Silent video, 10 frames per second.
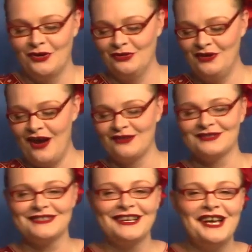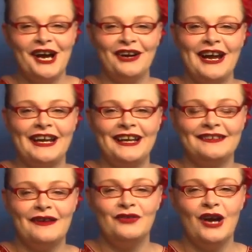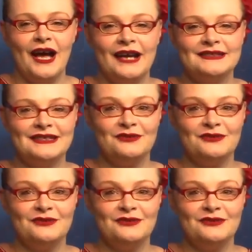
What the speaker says: Who knows? Alrighty. Love you guys.